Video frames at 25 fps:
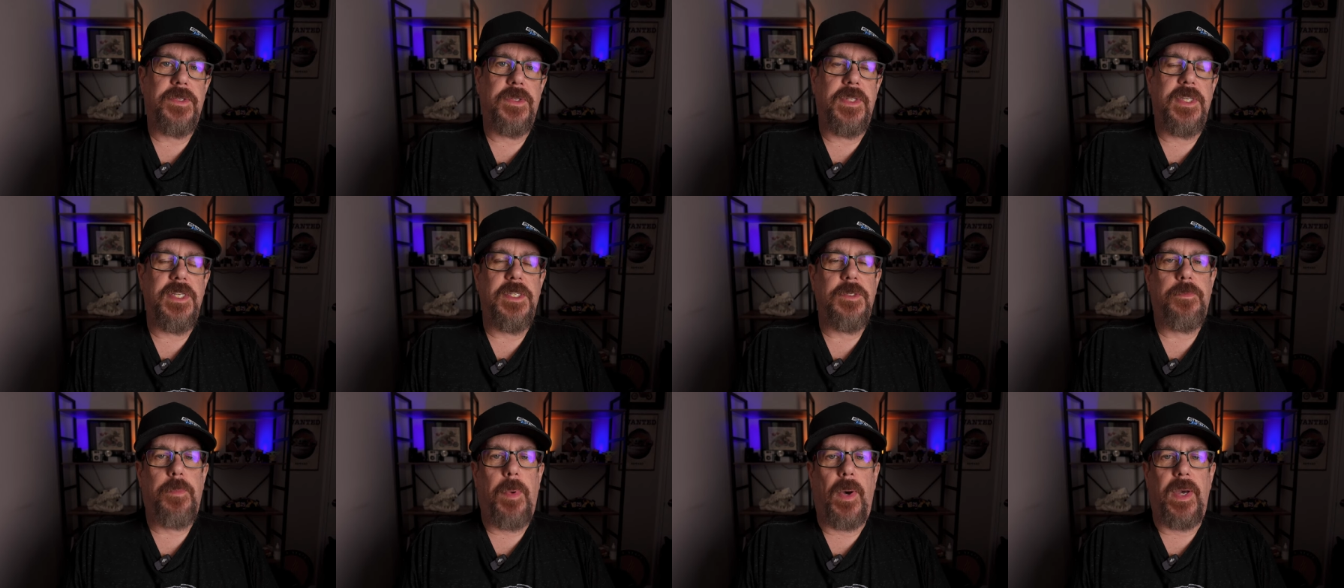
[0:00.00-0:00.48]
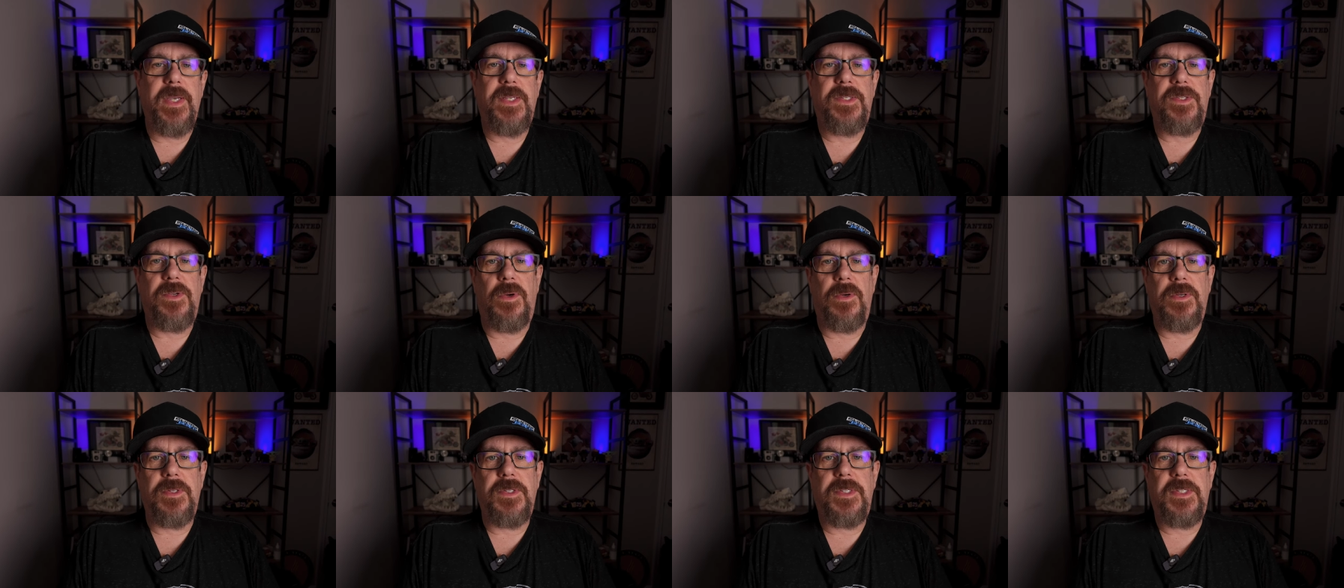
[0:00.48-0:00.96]
So these bikes
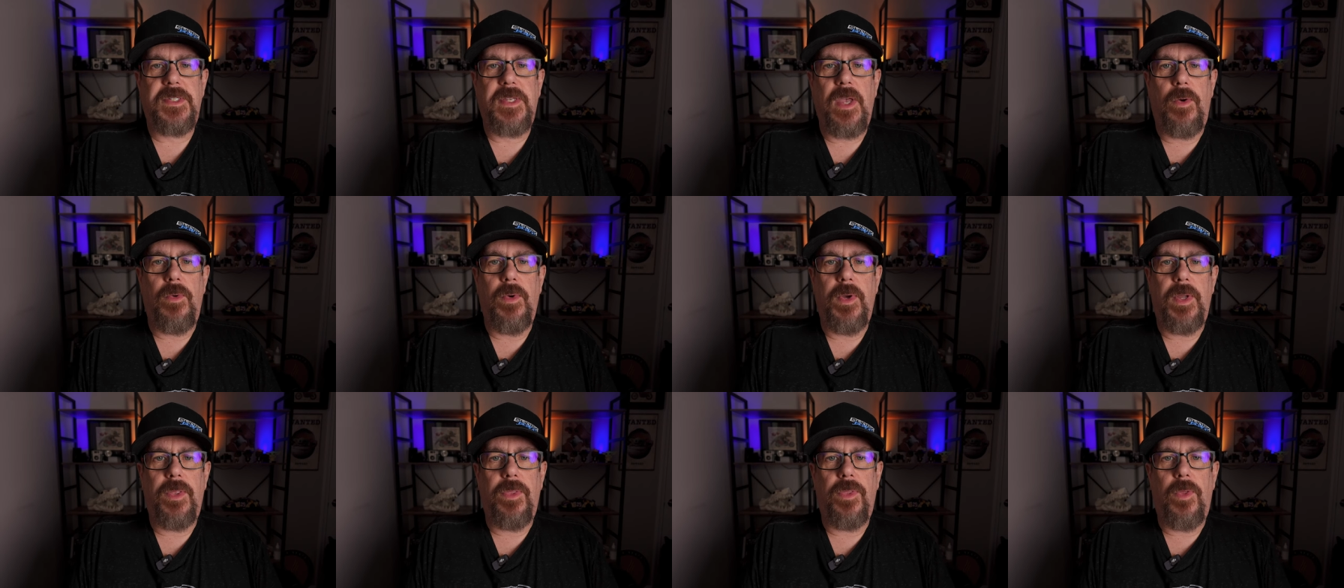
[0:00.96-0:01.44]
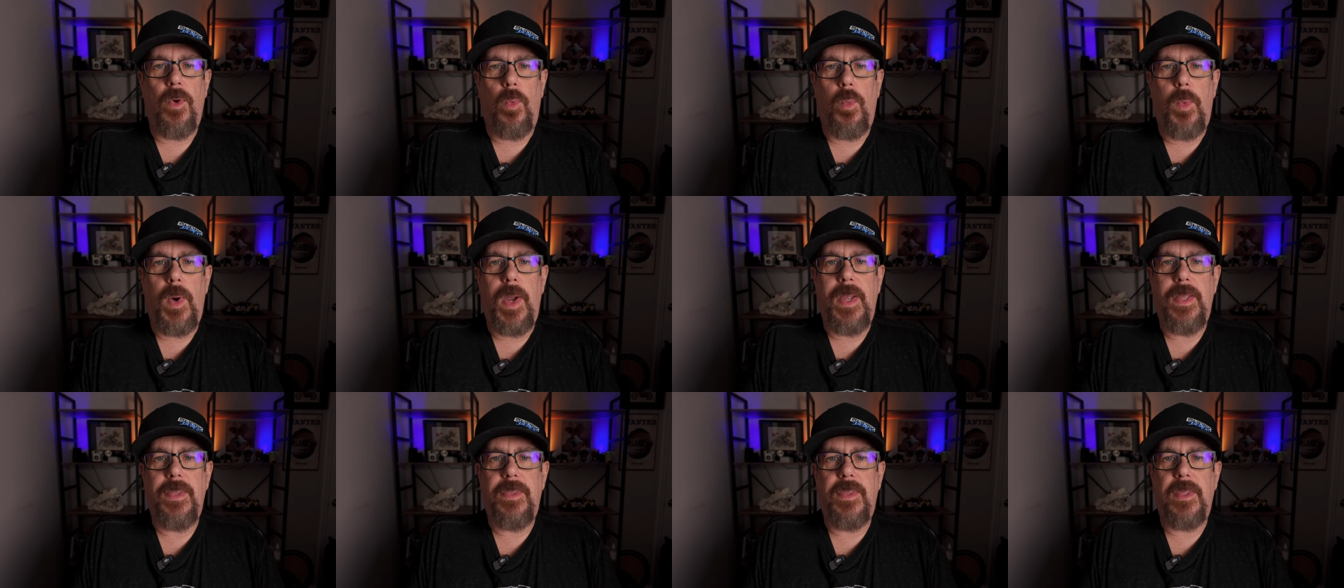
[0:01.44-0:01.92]
aren't selling the
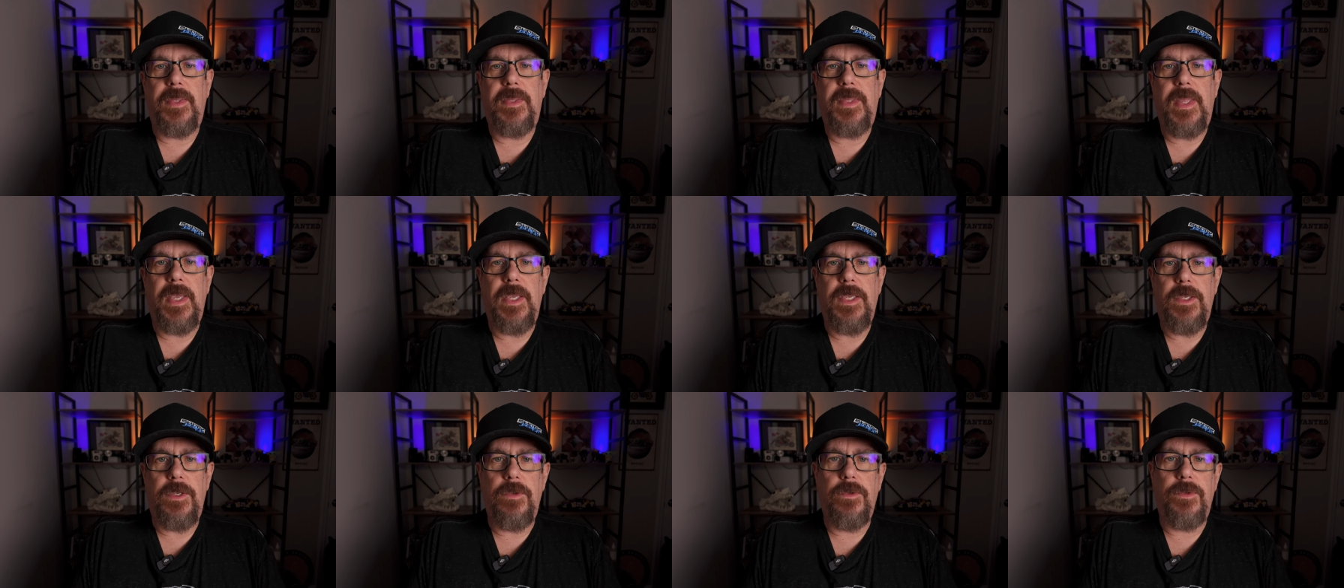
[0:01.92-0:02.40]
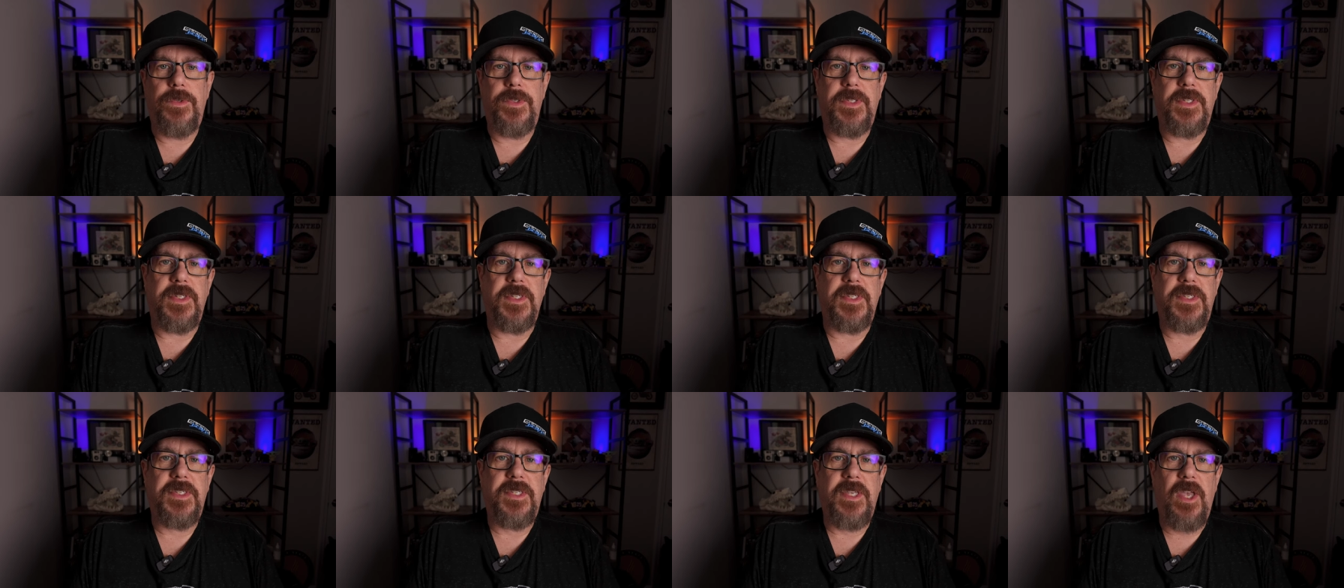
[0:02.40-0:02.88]
way that they used
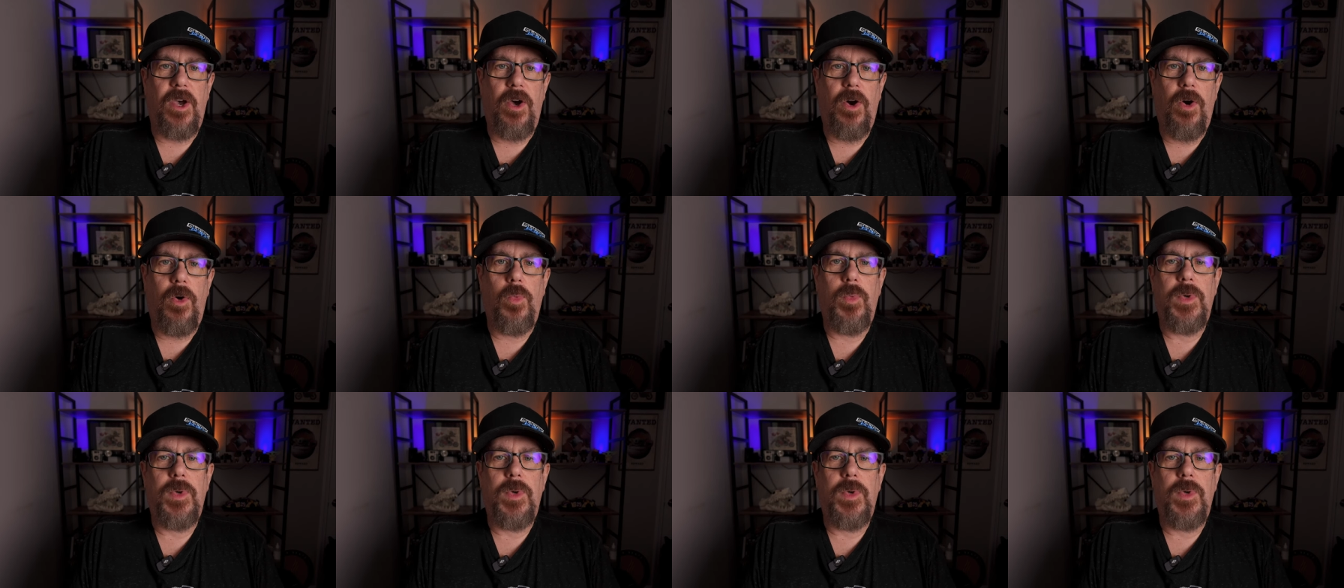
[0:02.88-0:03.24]
to sell,